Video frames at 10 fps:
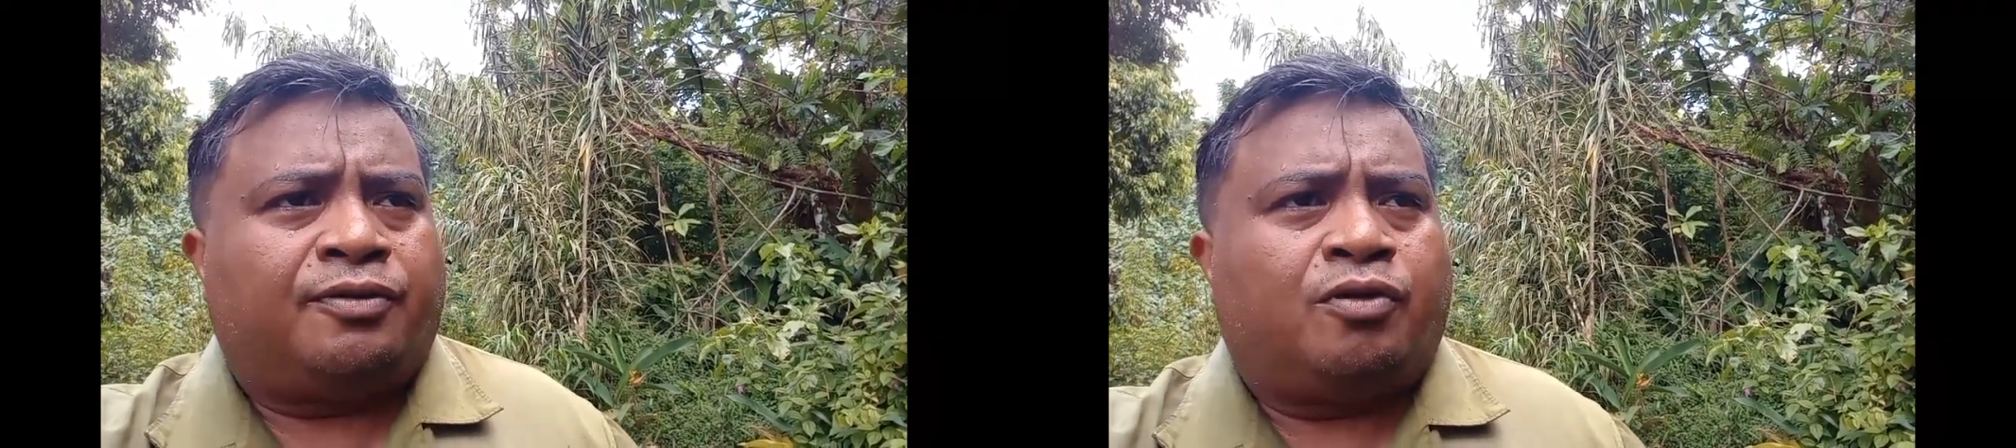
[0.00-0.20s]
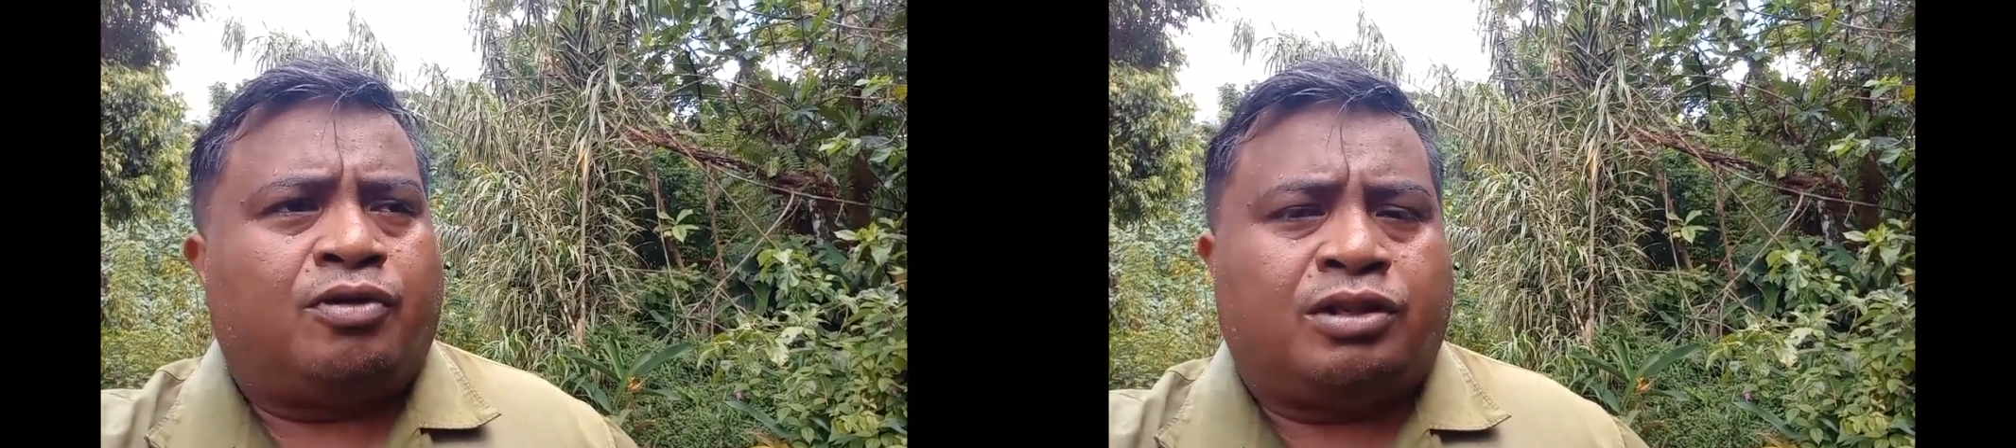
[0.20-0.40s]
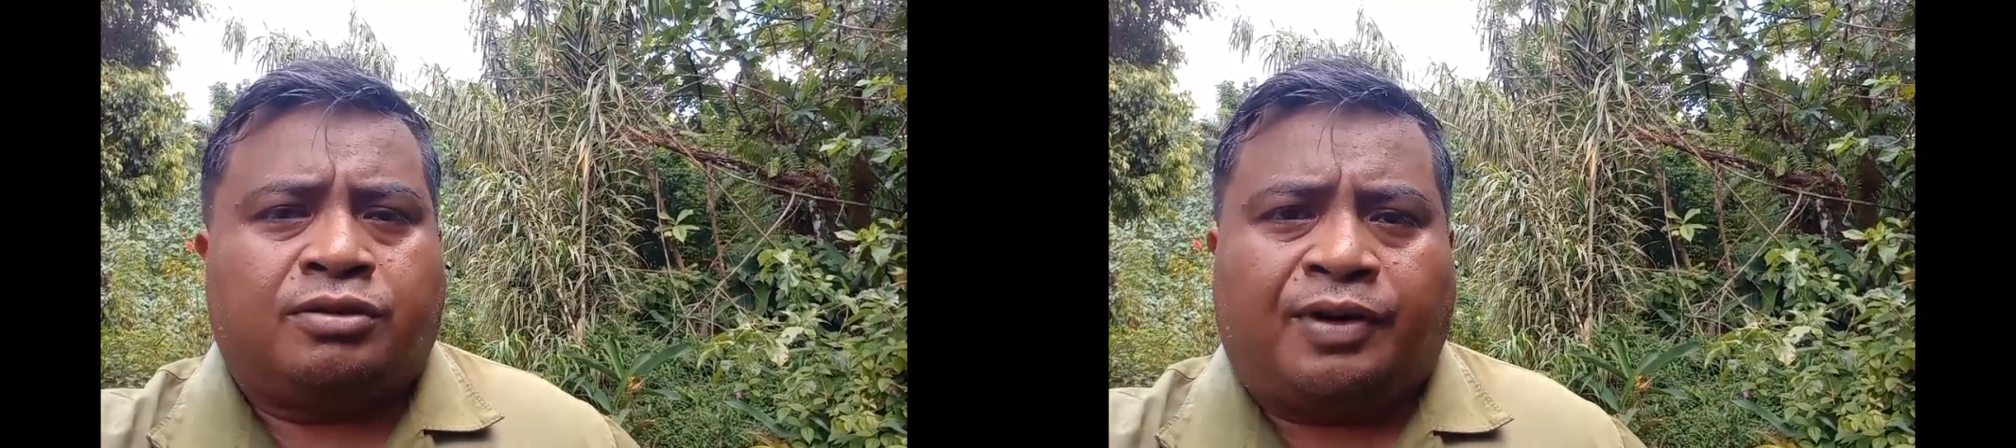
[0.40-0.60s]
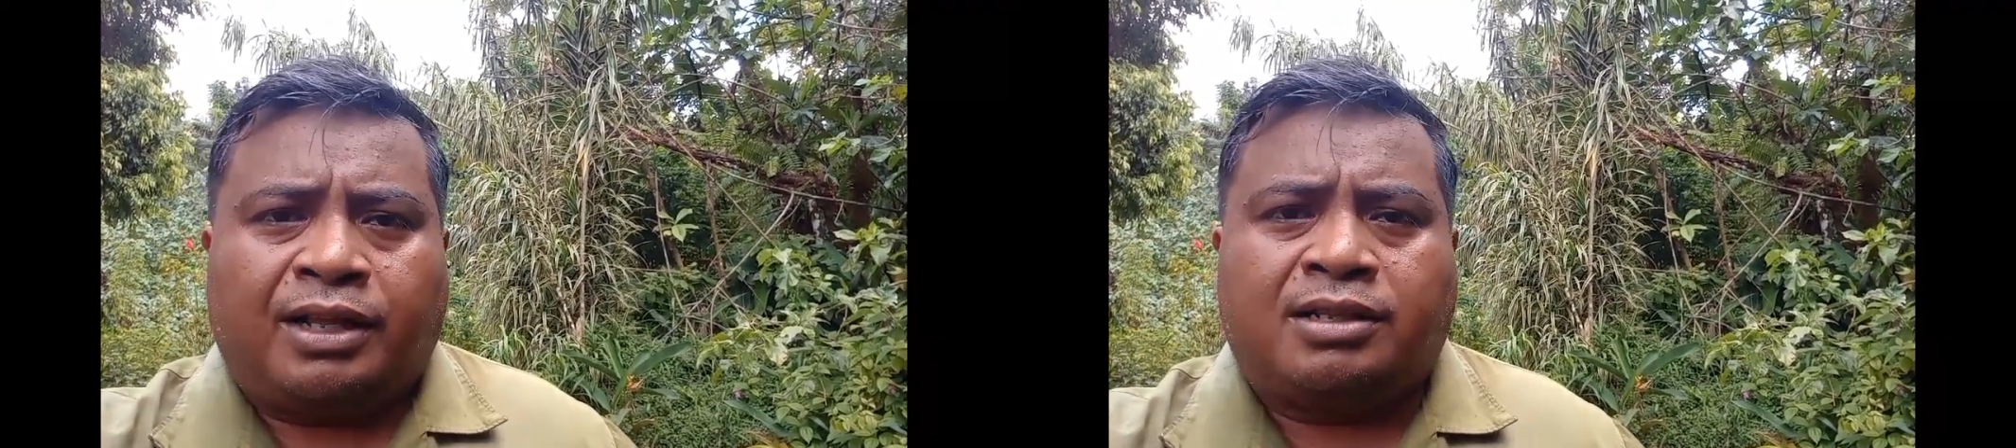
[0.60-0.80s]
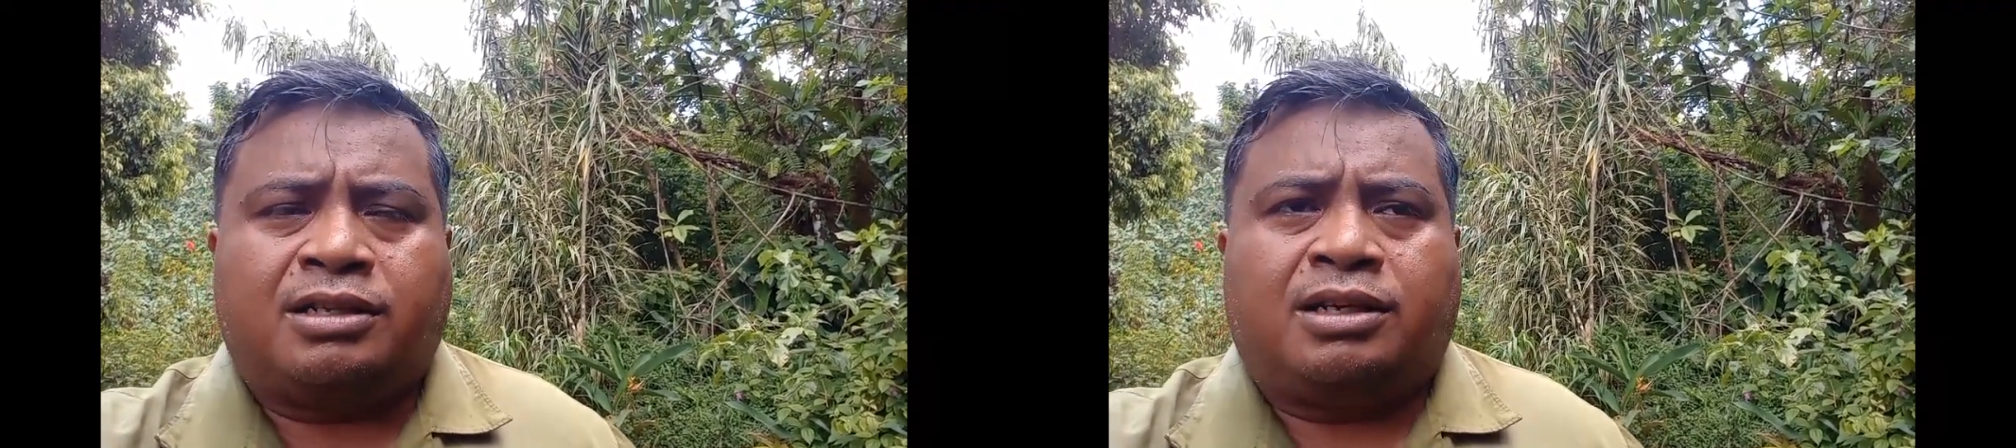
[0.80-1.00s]
of course, is
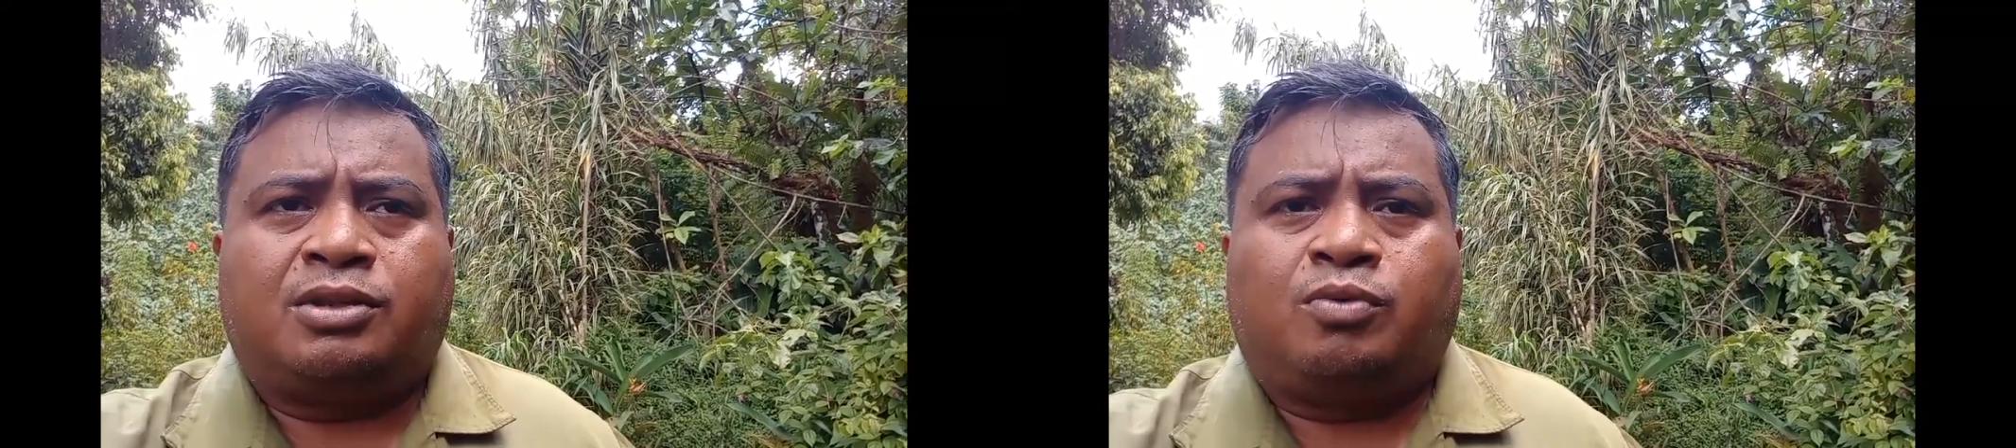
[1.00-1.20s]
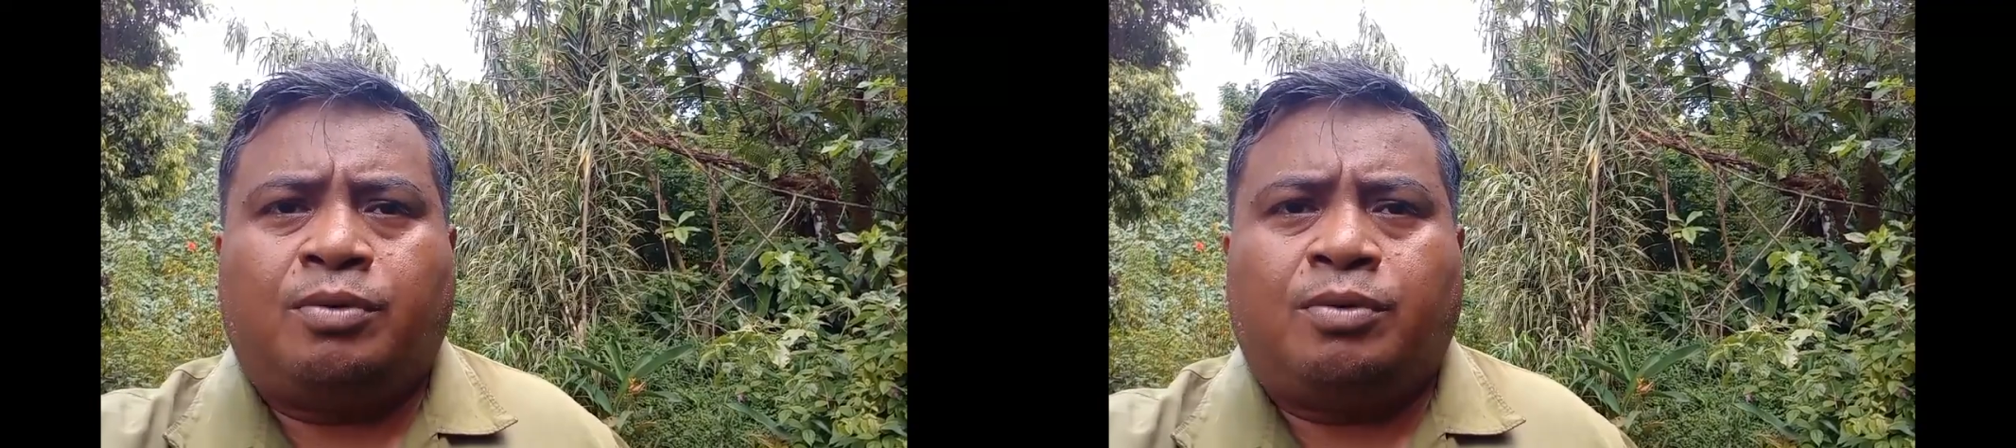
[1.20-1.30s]
violence against